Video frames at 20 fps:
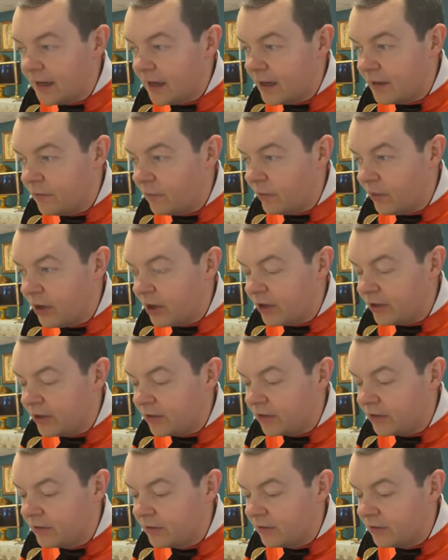on
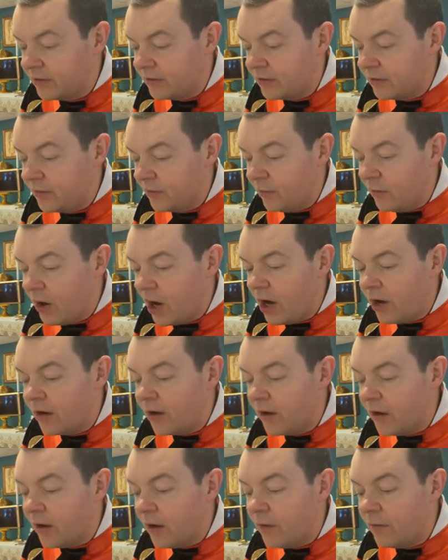water
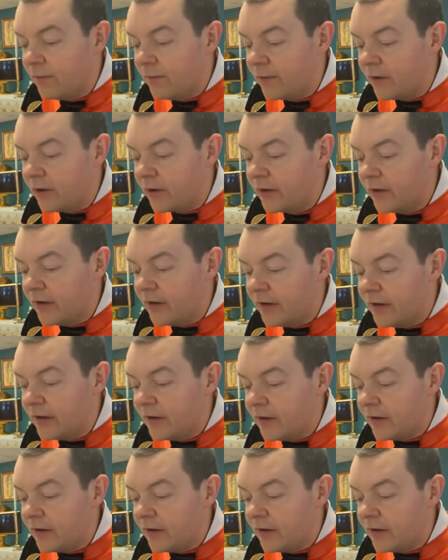walk over